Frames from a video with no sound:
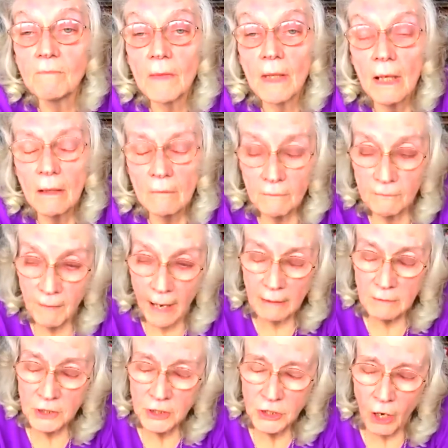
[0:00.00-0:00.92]
and
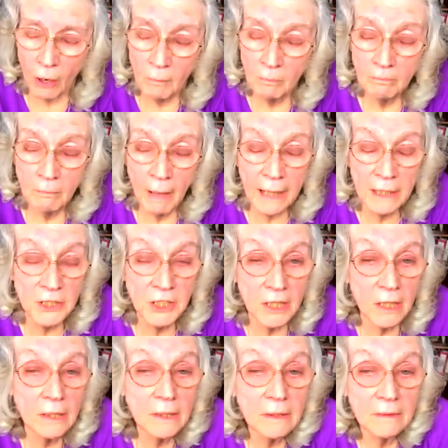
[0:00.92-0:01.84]
found John
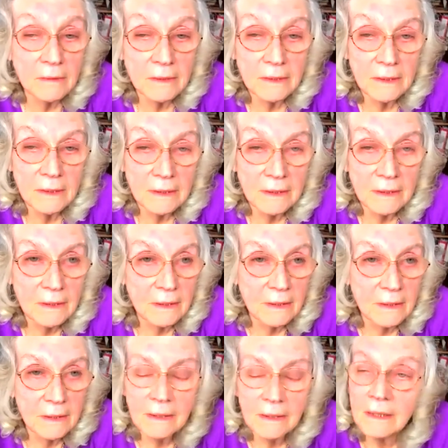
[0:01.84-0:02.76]
Major,
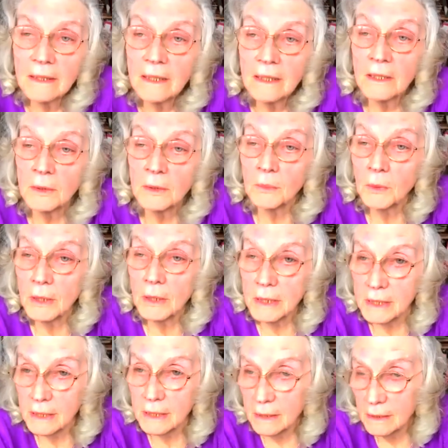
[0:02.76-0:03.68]
who
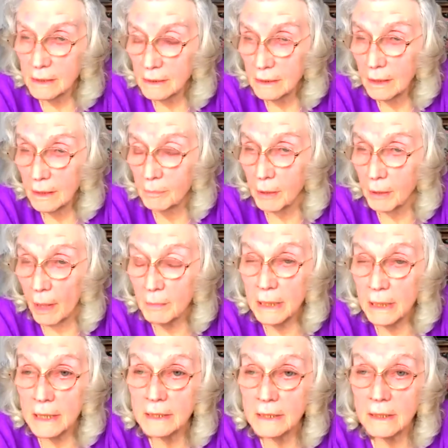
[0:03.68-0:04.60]
was a prime
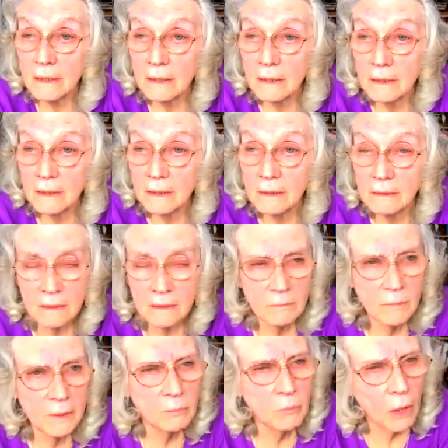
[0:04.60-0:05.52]
minister.
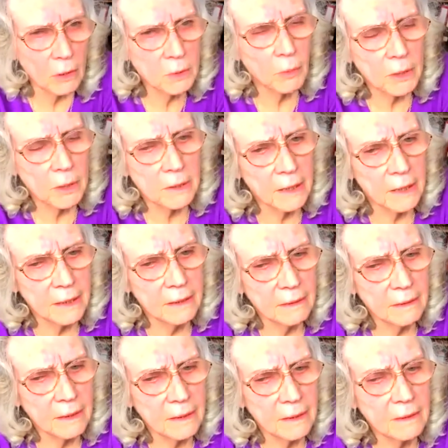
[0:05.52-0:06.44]
He was, wasn't he?
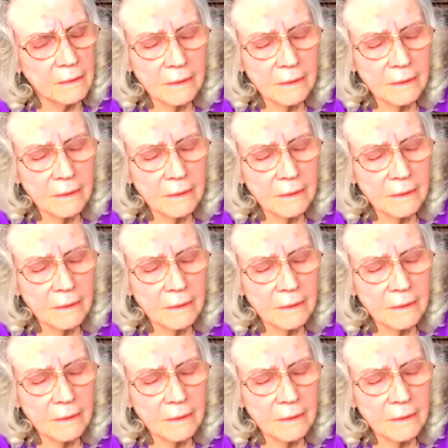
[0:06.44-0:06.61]
Yeah.